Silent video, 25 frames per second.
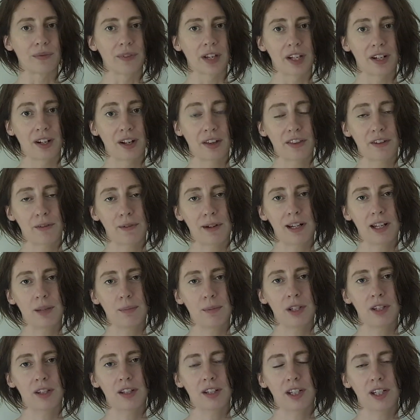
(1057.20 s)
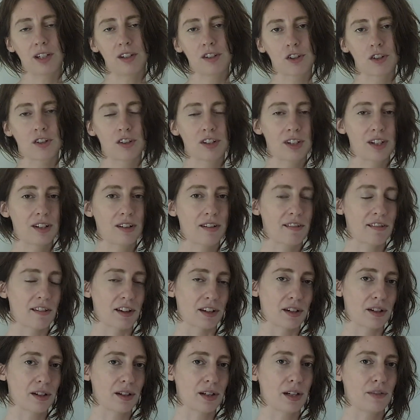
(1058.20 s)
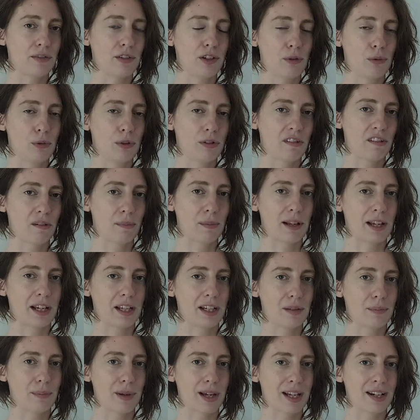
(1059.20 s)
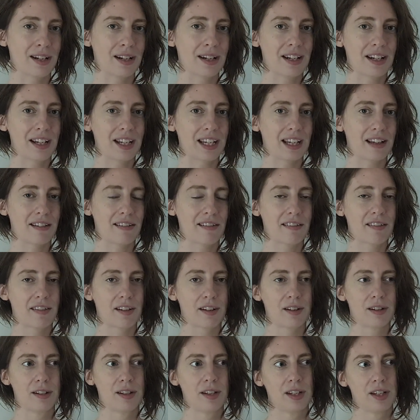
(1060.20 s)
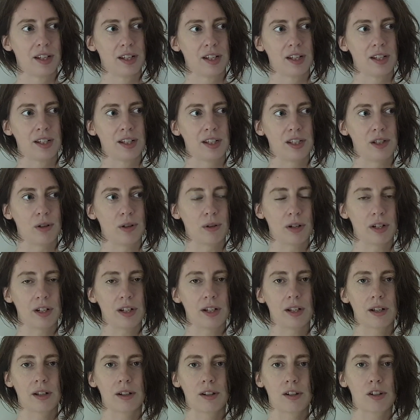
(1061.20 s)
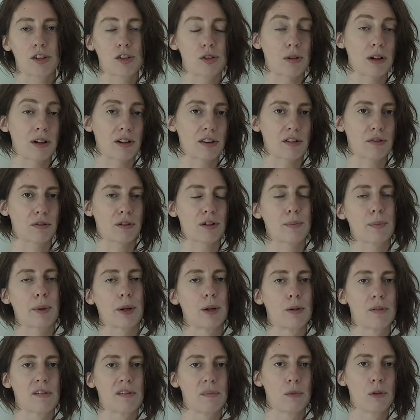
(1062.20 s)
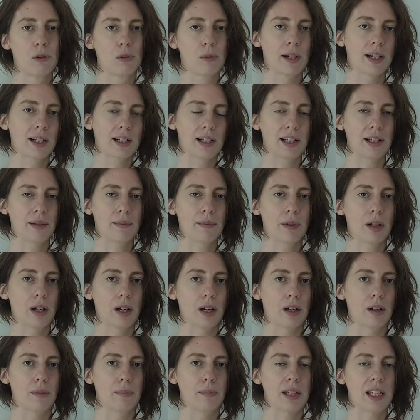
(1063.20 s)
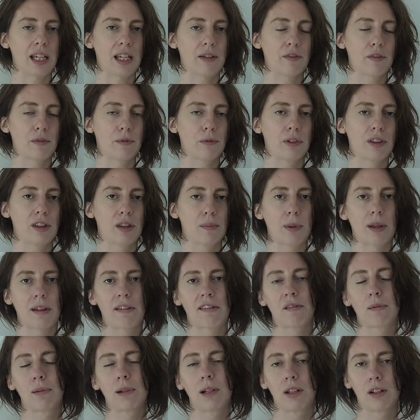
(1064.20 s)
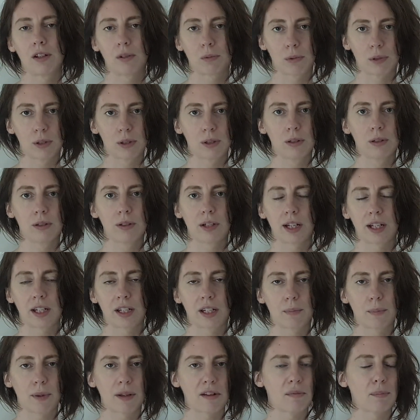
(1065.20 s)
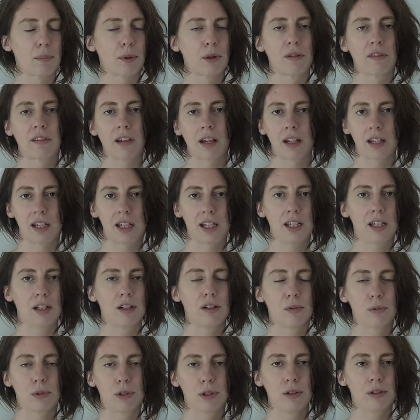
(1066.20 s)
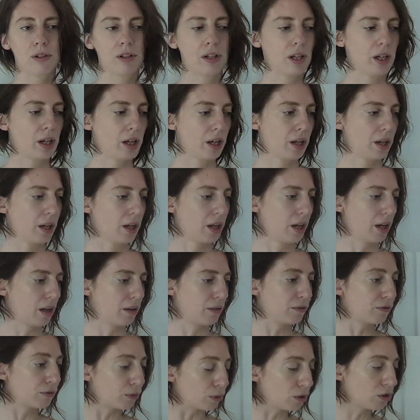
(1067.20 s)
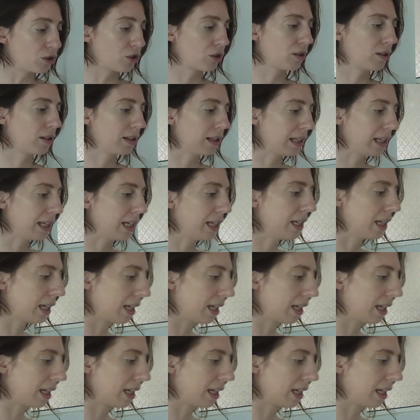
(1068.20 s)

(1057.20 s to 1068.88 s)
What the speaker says: another element that you should consider if you want to play in a band is that you're going to shred through bows more quickly, even with the best will in the world and the best bow technique in the world. Unfortunately,